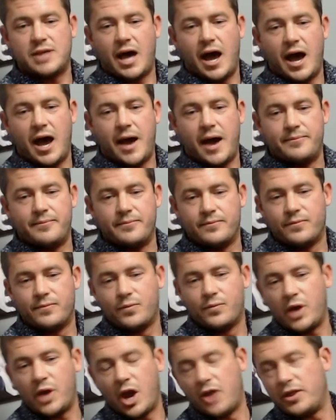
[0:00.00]

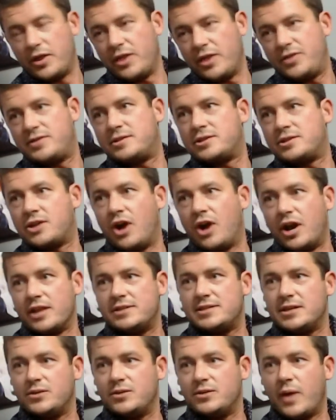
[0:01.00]
We only kind of
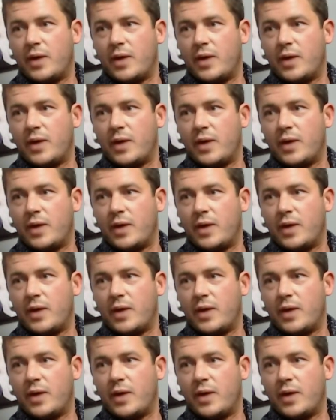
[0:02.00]
did